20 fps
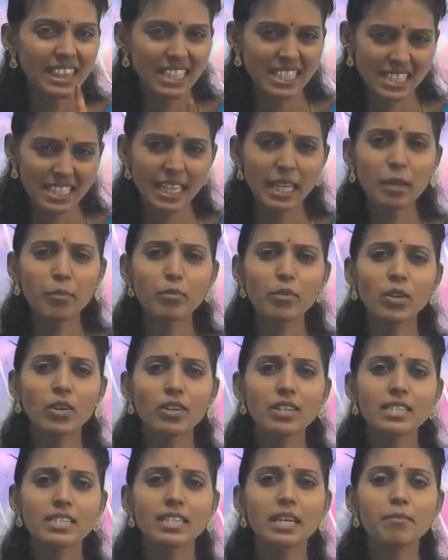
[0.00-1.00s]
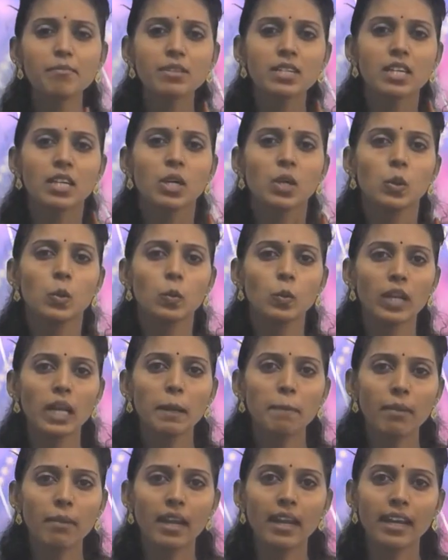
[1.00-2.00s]
The same concept will
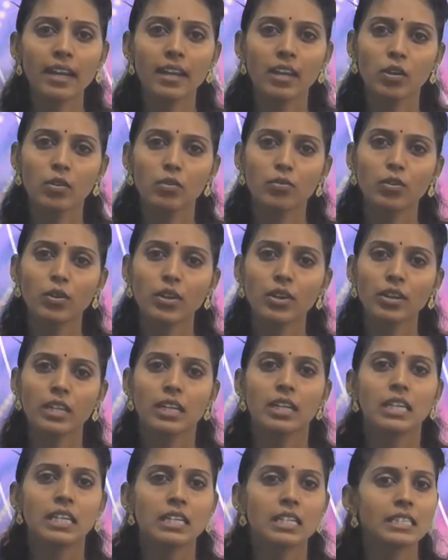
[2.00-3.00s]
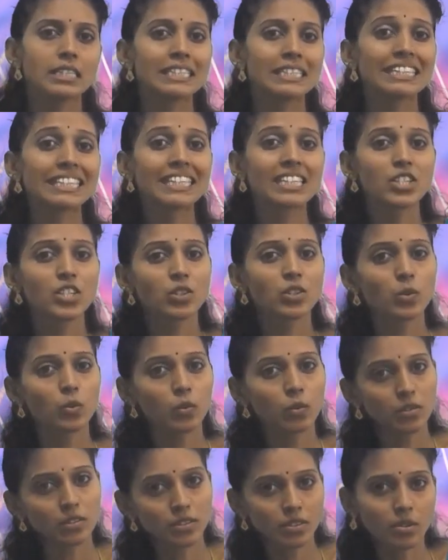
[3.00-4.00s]
apply for direction
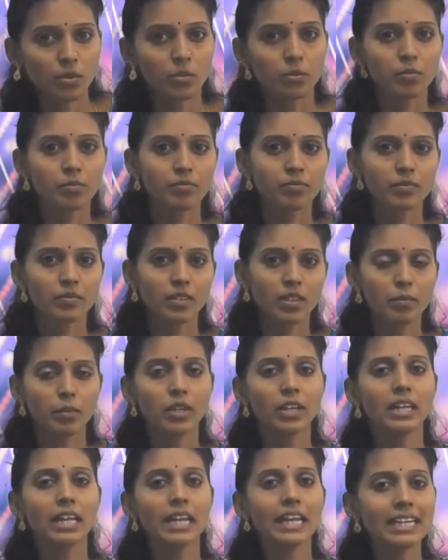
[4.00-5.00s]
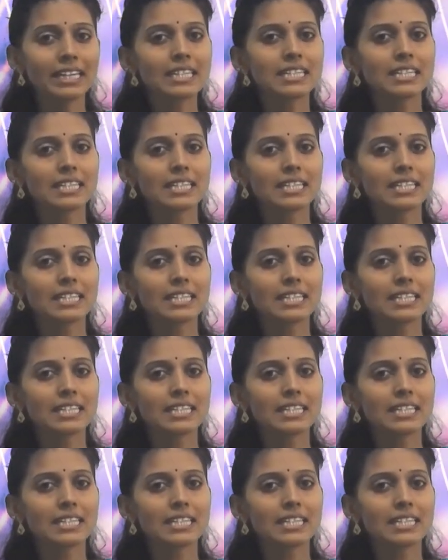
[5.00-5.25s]
also. Come on, let